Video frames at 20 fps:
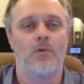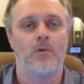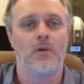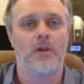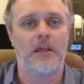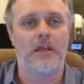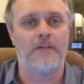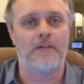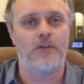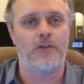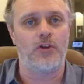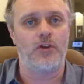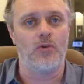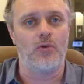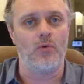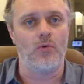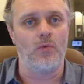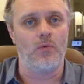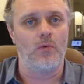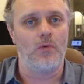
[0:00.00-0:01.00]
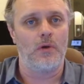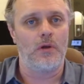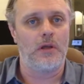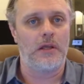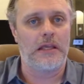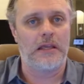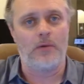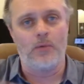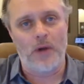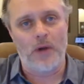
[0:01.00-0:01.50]
If you
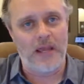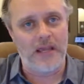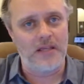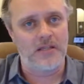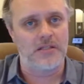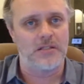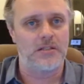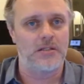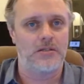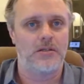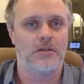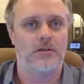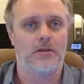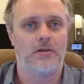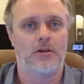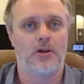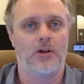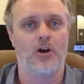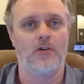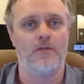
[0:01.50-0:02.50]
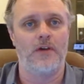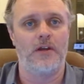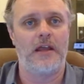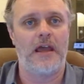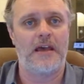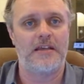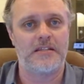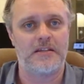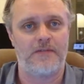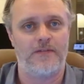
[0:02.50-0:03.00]
erase COVID
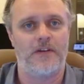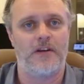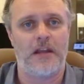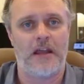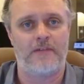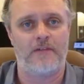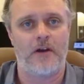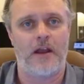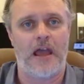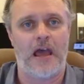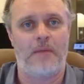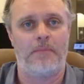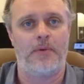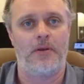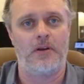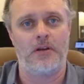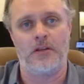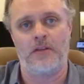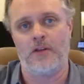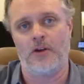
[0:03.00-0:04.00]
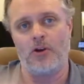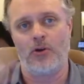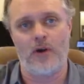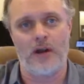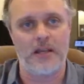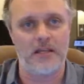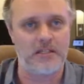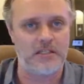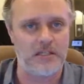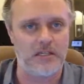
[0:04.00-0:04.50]
as if it never happened in the
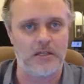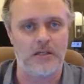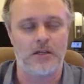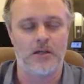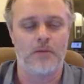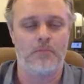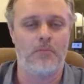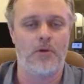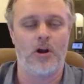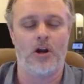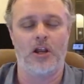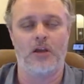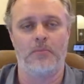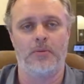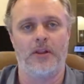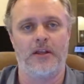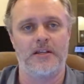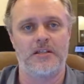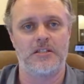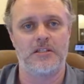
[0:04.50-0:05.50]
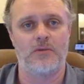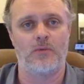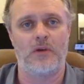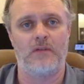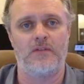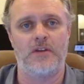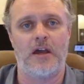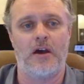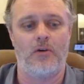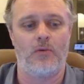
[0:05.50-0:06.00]
crazy marketplace that
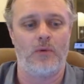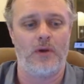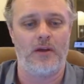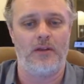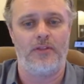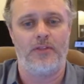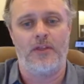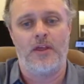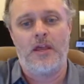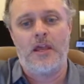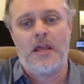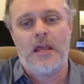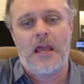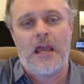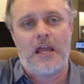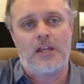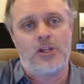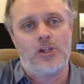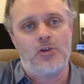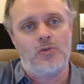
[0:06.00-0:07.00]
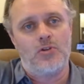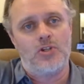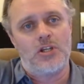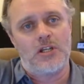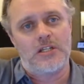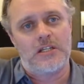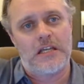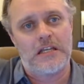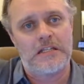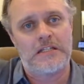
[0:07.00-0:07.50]
we've dealt with, and you
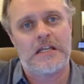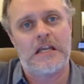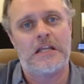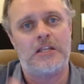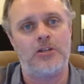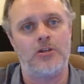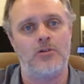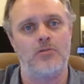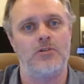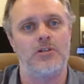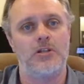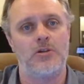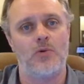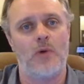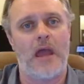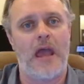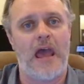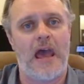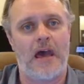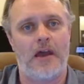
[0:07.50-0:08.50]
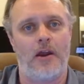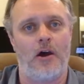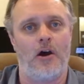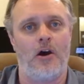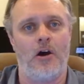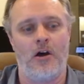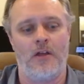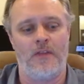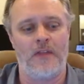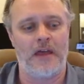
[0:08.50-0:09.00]
just continue to add
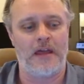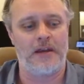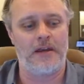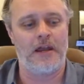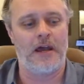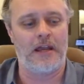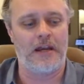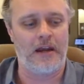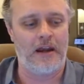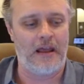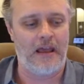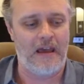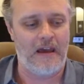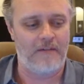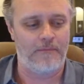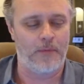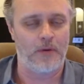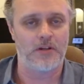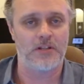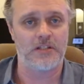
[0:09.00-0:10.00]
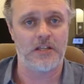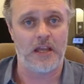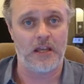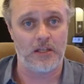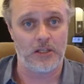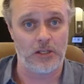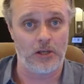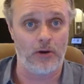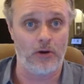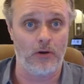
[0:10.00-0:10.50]
on that
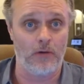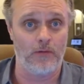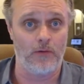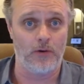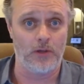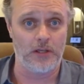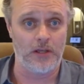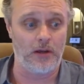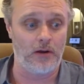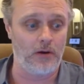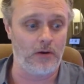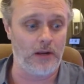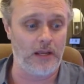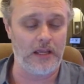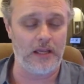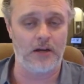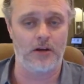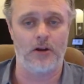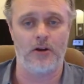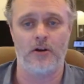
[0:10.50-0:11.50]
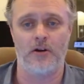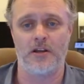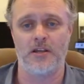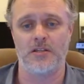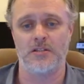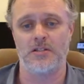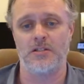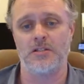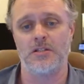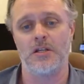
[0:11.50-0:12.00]
9.5% year-over-year
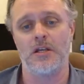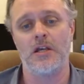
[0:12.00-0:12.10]
increase,